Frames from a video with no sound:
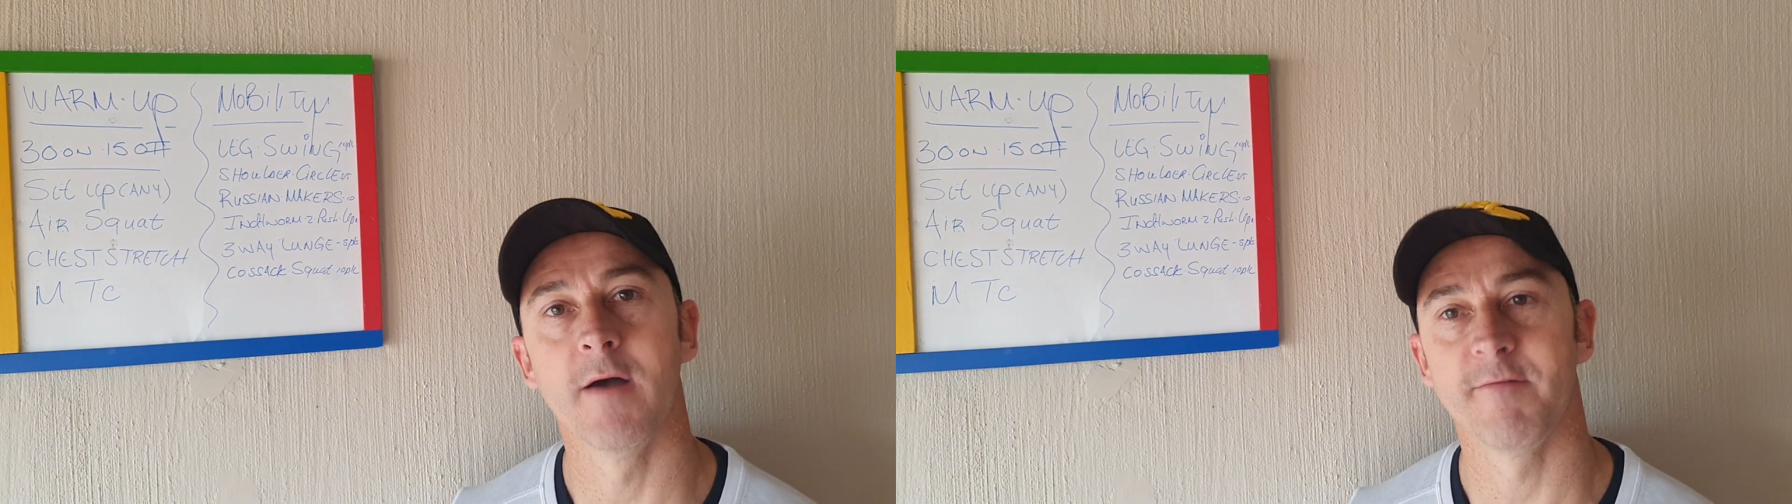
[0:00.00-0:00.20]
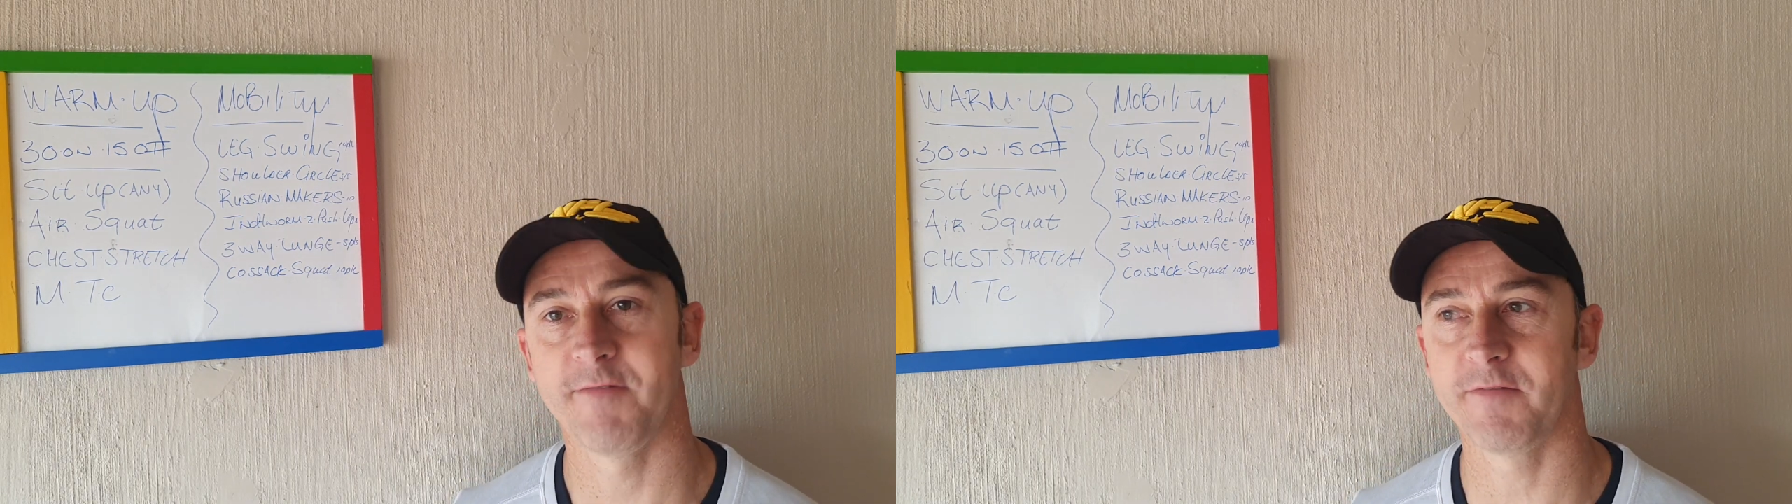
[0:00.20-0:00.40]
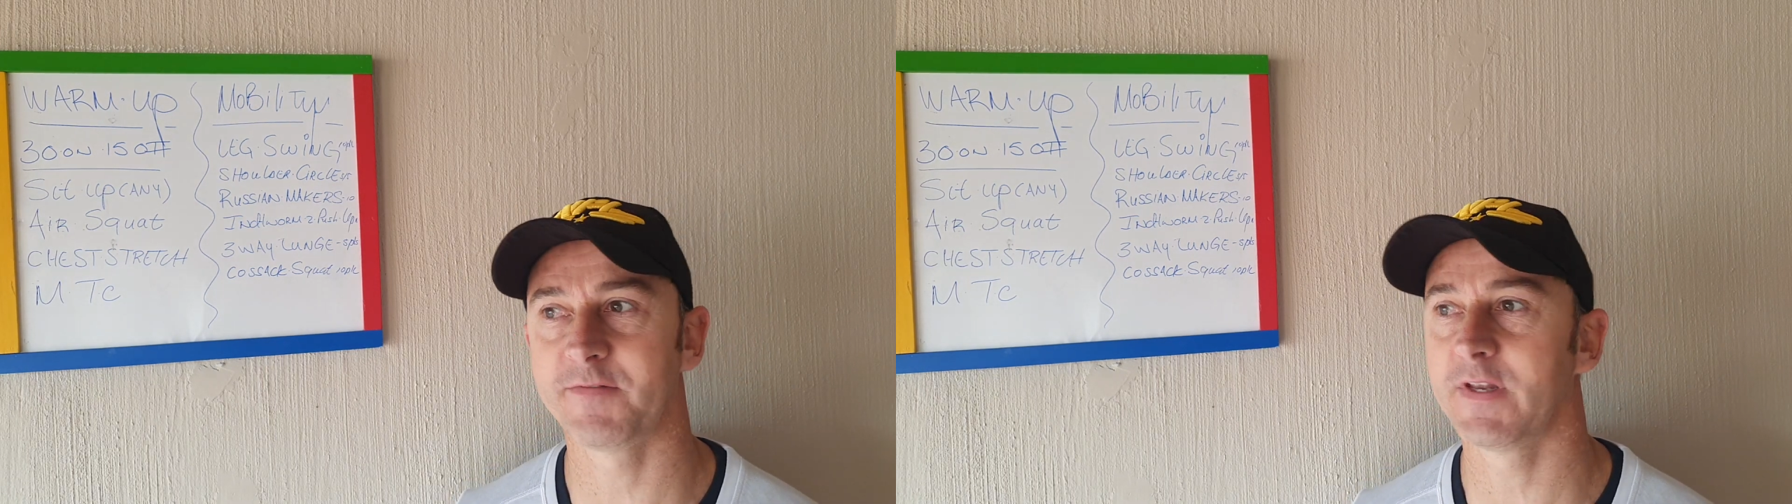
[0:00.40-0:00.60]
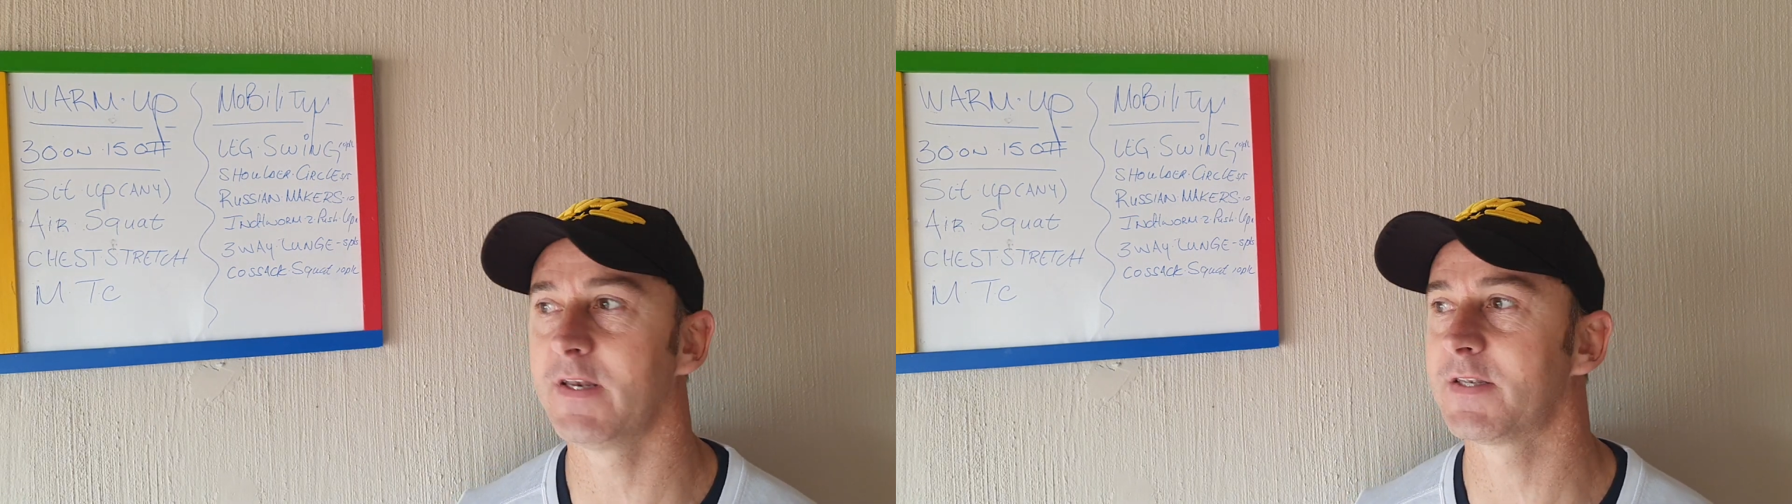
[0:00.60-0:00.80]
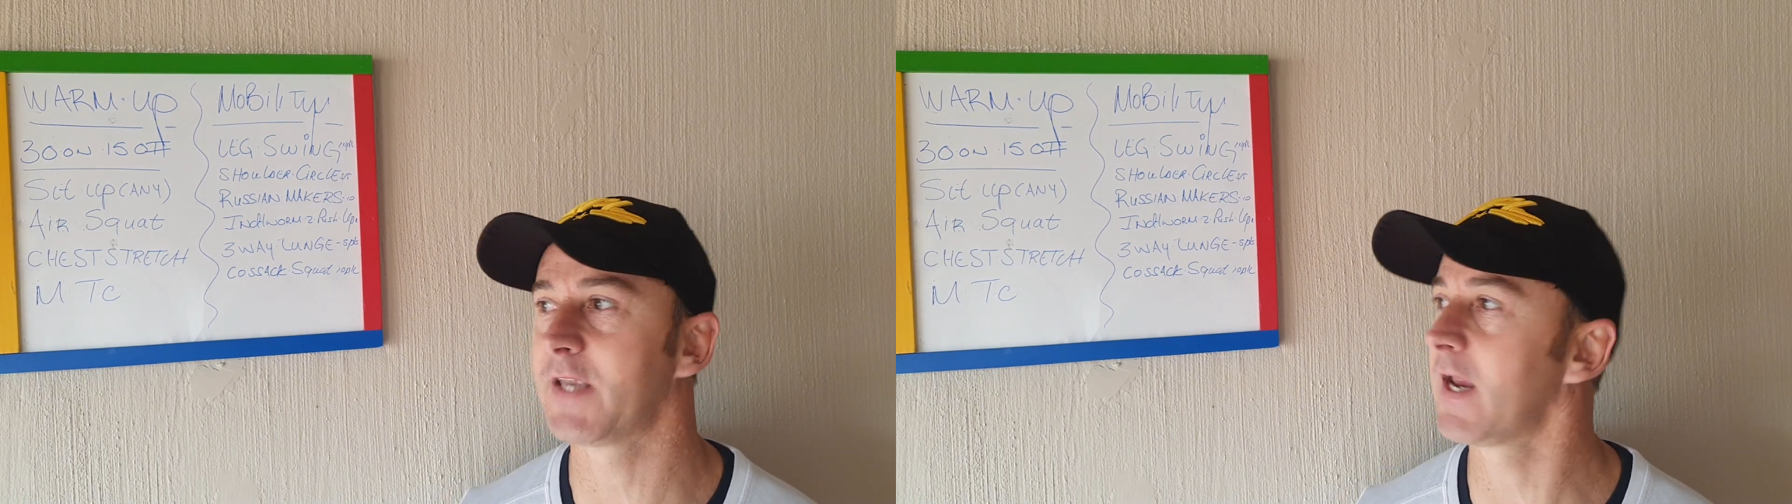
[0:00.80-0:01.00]

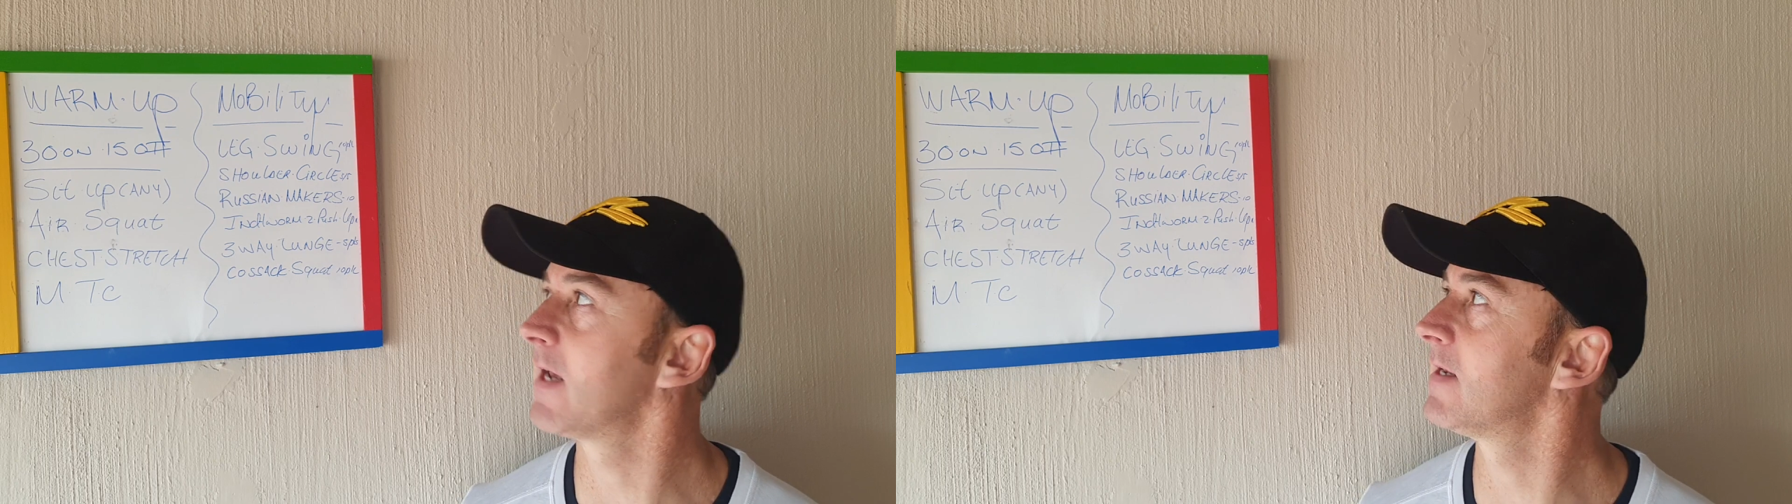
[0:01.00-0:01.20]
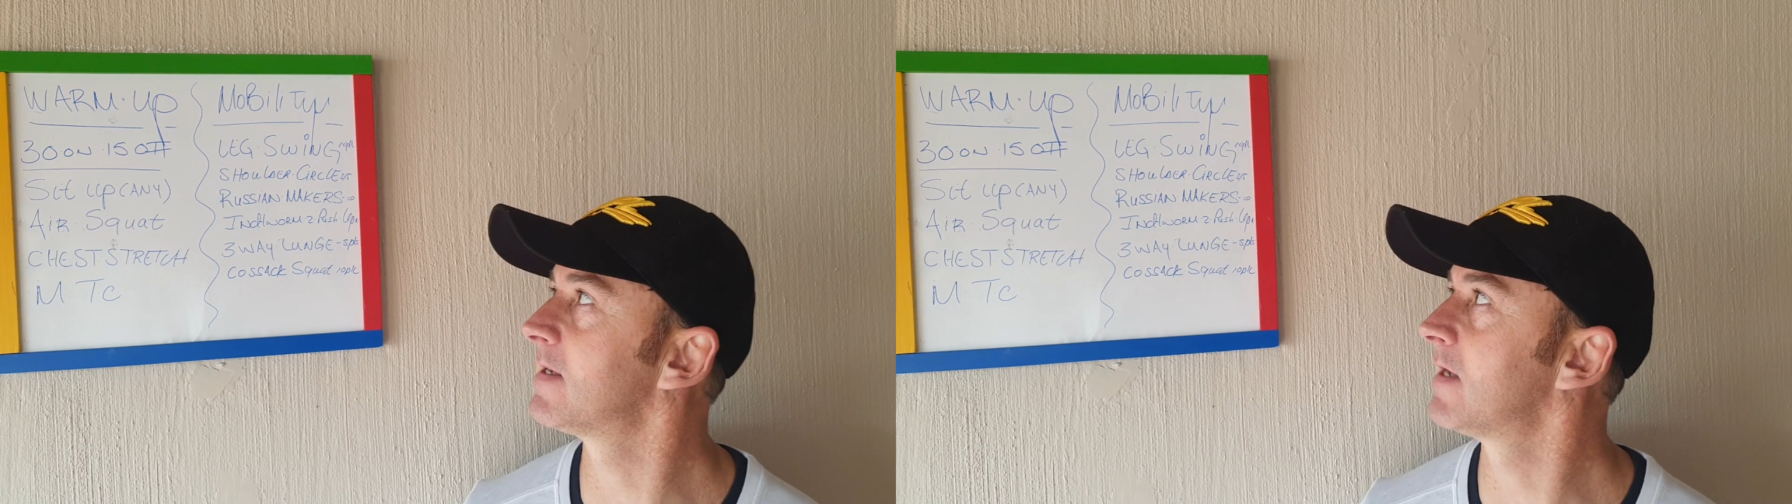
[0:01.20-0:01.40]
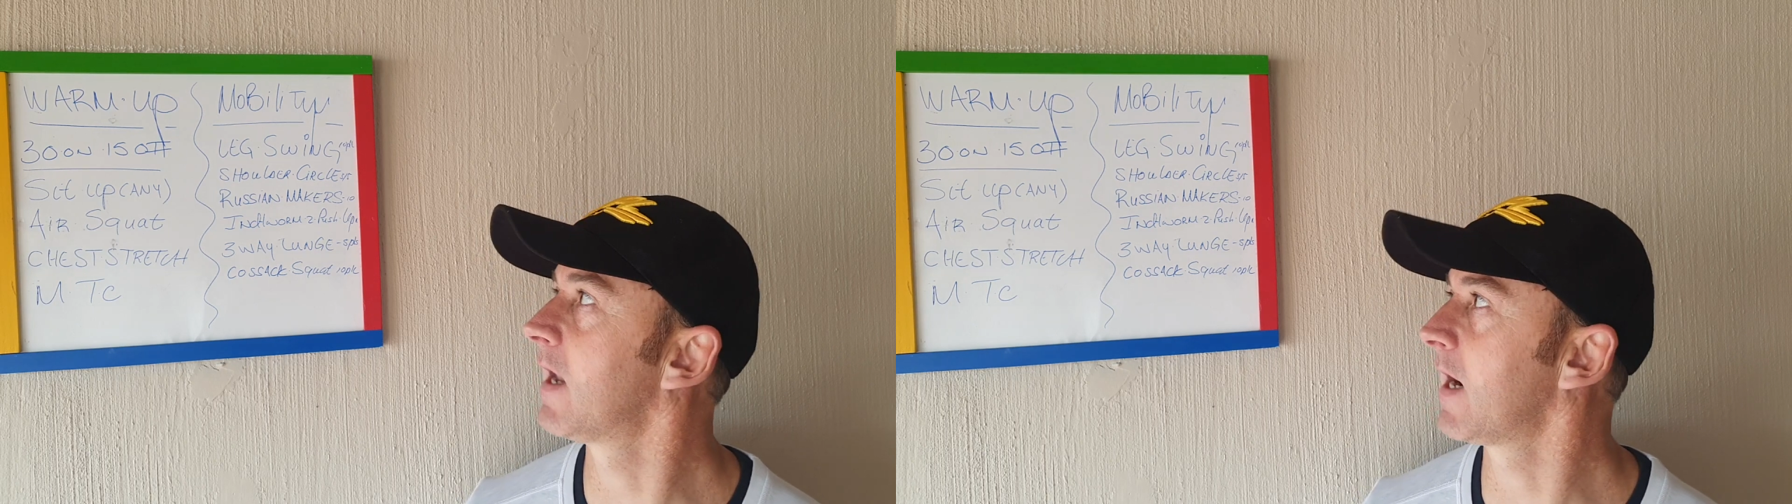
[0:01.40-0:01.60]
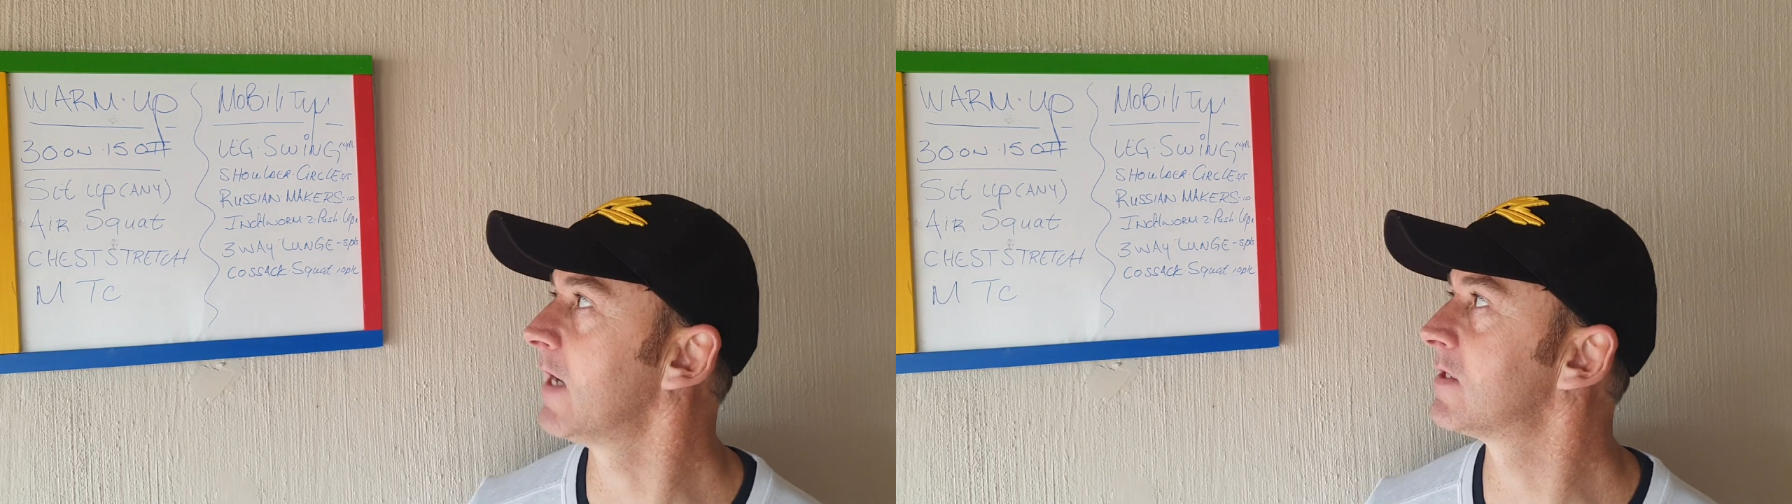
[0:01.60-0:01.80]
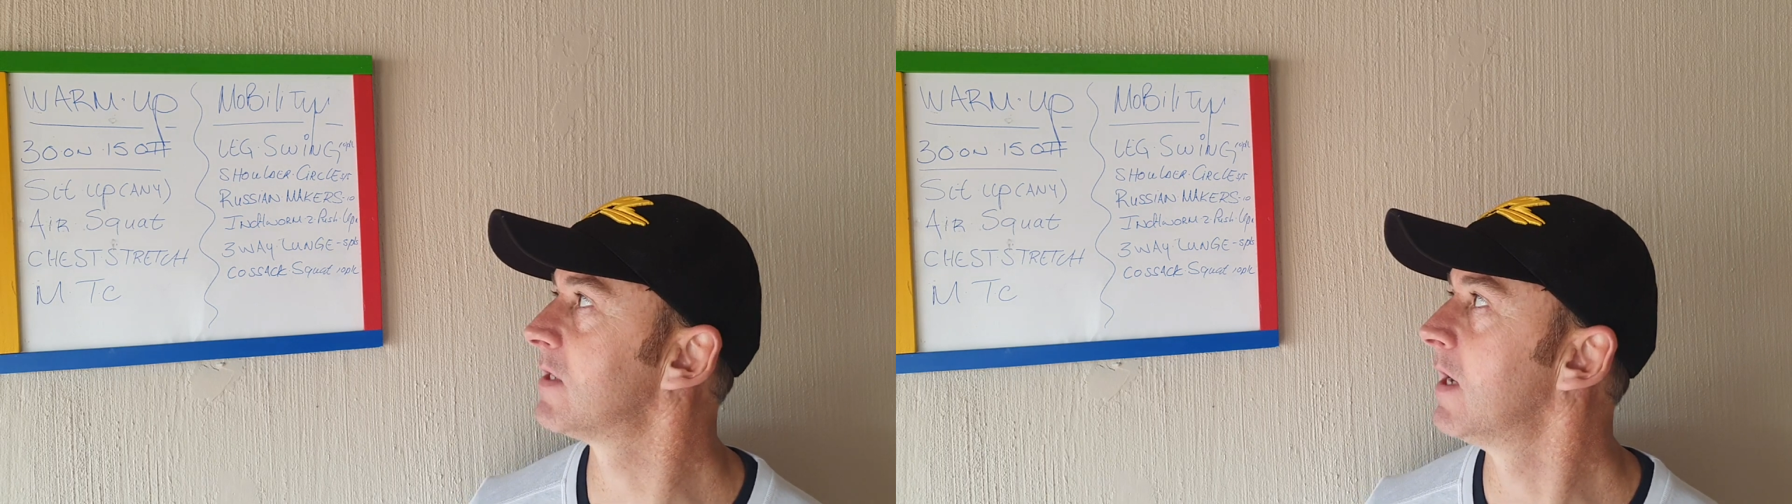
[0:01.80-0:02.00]
15 seconds rest.